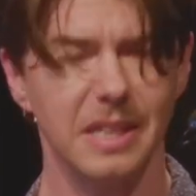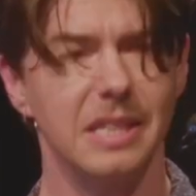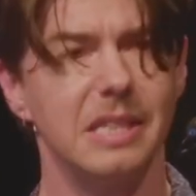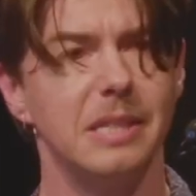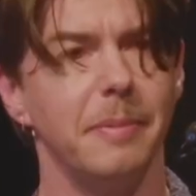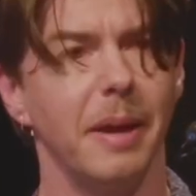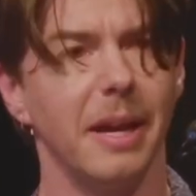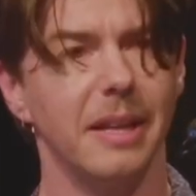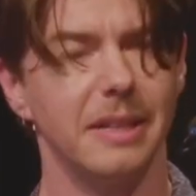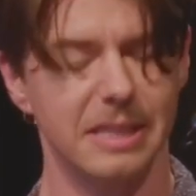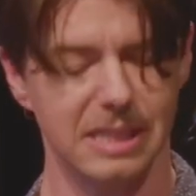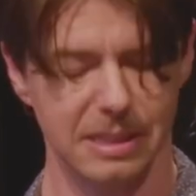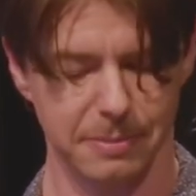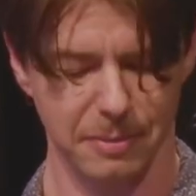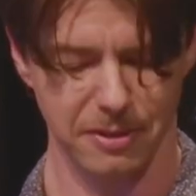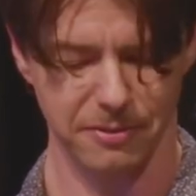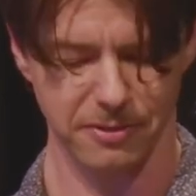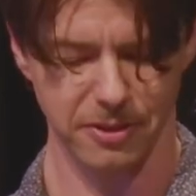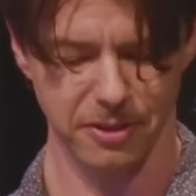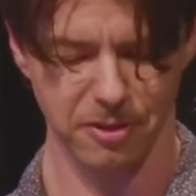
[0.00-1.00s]
to balance
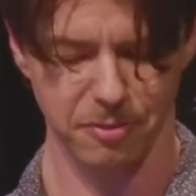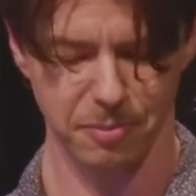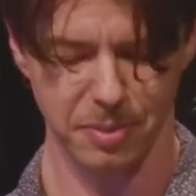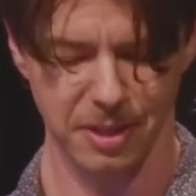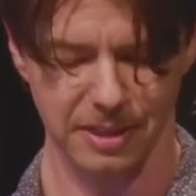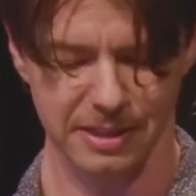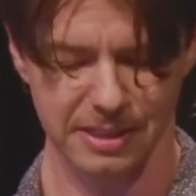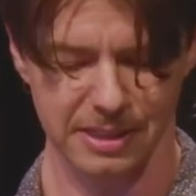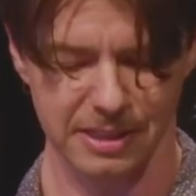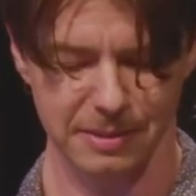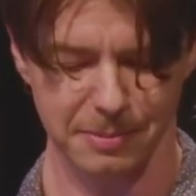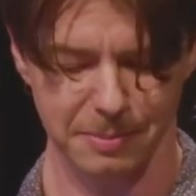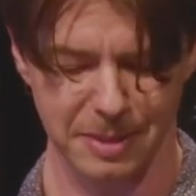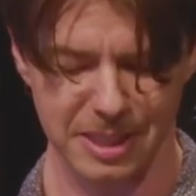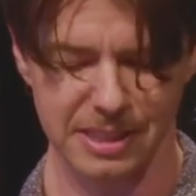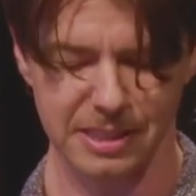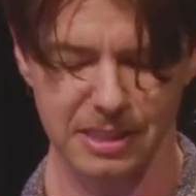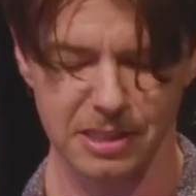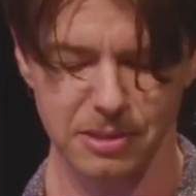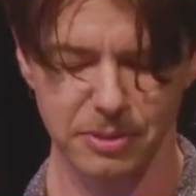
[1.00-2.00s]
my fear of being
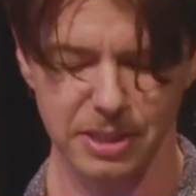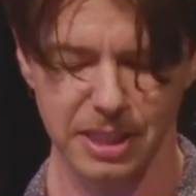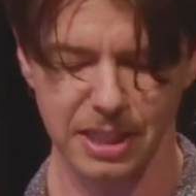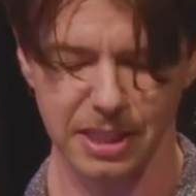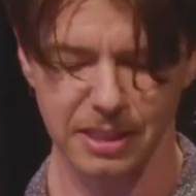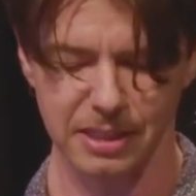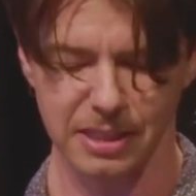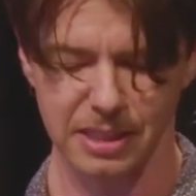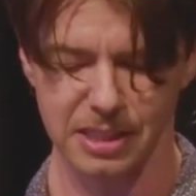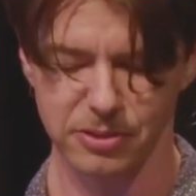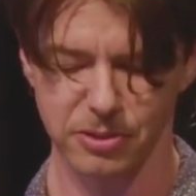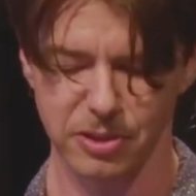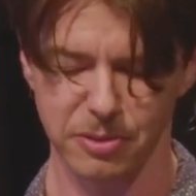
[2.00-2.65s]
dismissed as ridiculous